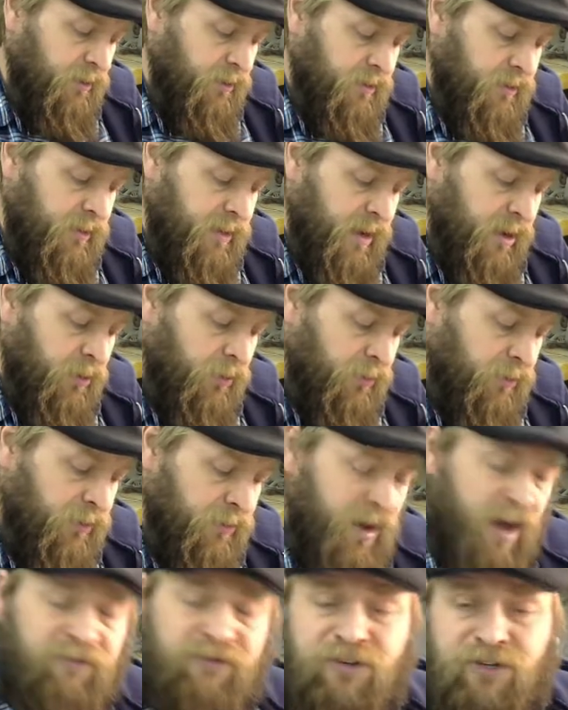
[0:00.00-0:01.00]
Now
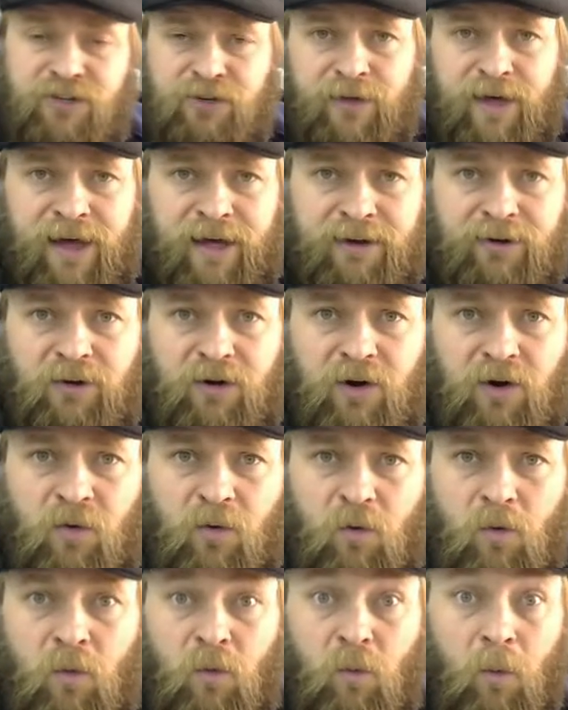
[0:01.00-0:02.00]
you have to do that
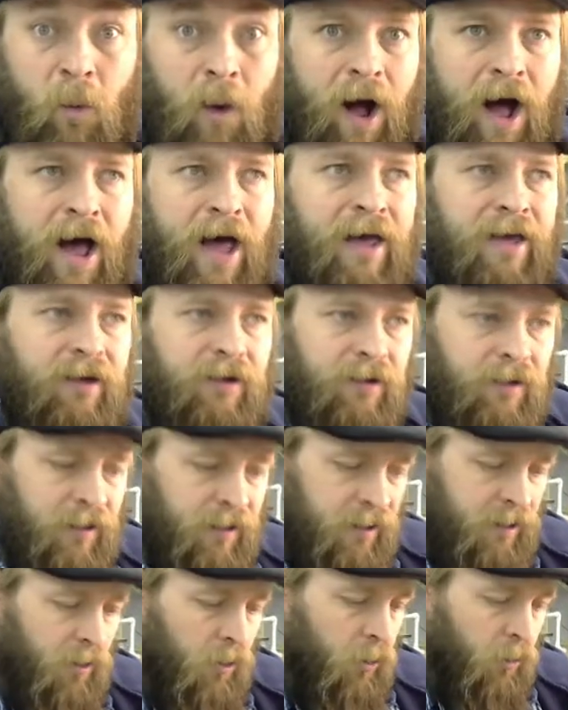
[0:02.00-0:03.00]

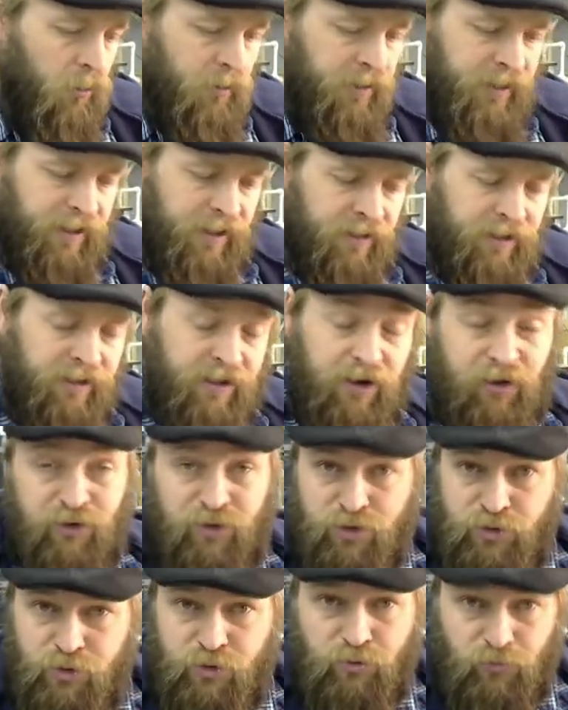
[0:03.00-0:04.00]
while holding in the
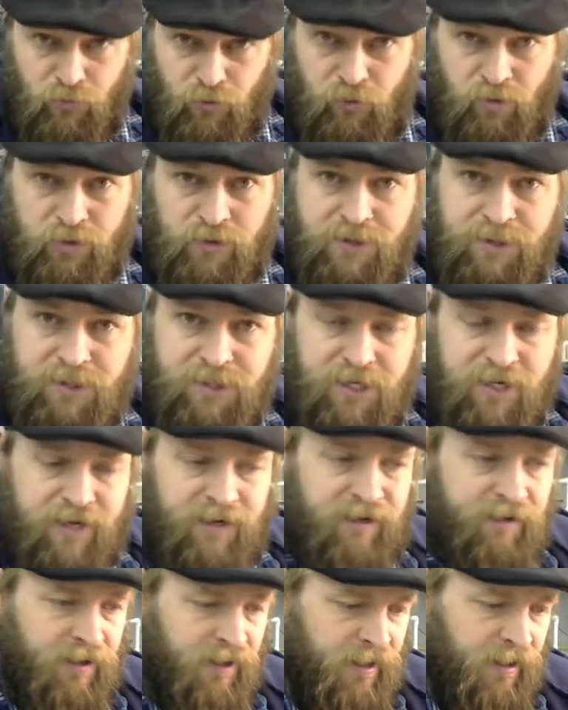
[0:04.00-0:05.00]
other two rules
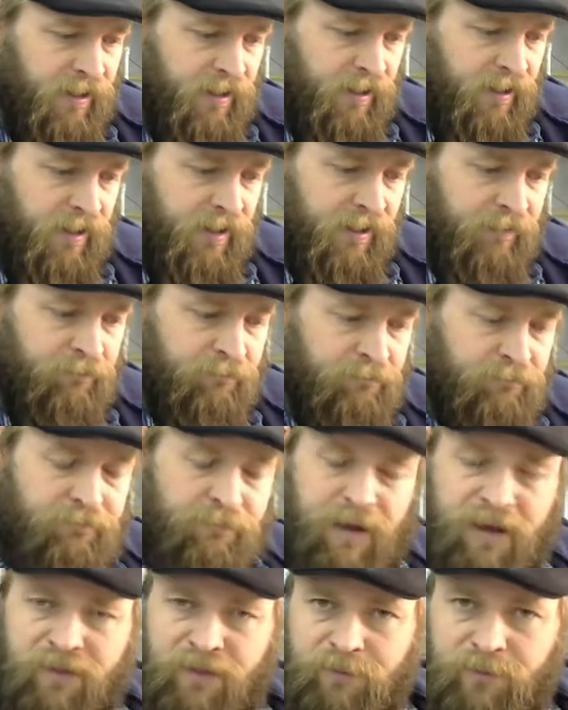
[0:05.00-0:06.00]
and
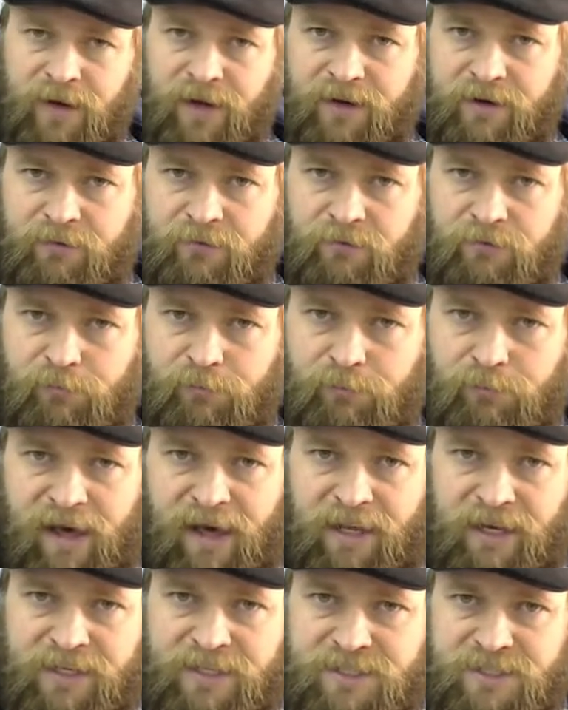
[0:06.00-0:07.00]
make them kind of
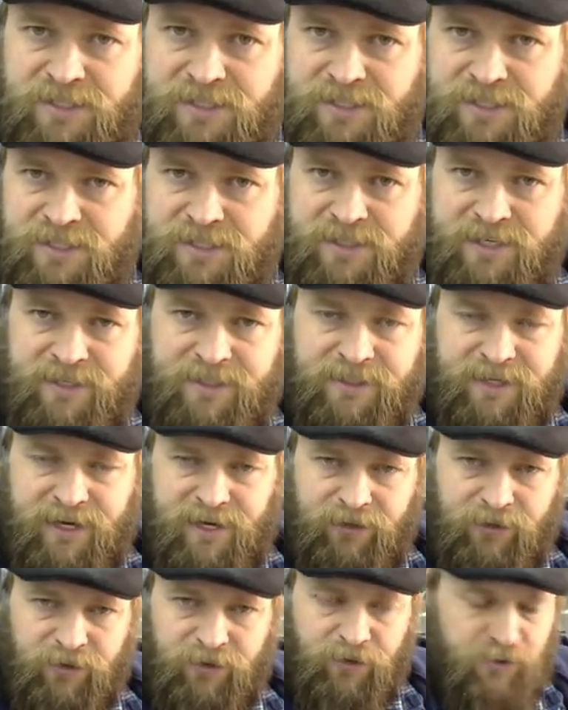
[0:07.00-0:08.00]
balance and sing
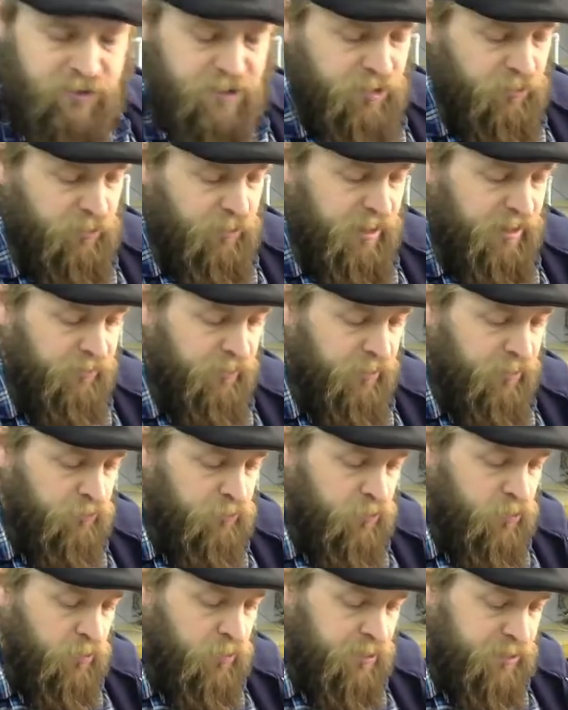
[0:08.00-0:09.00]
together, those three different
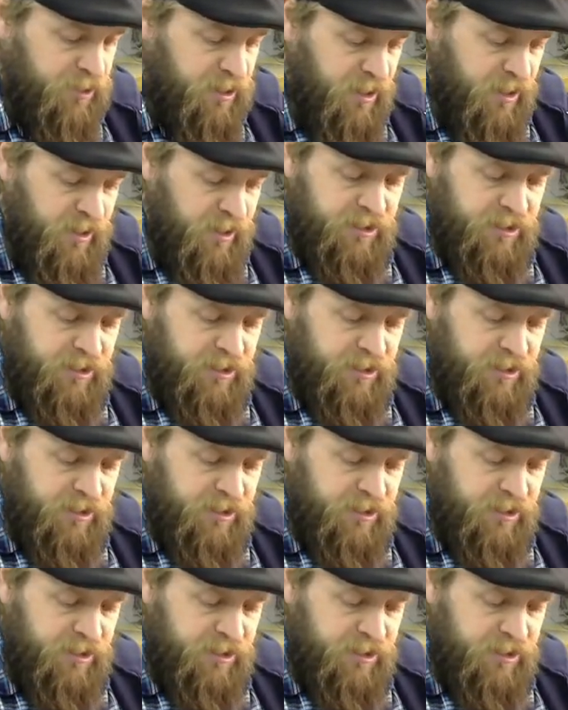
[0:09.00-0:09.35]
rules.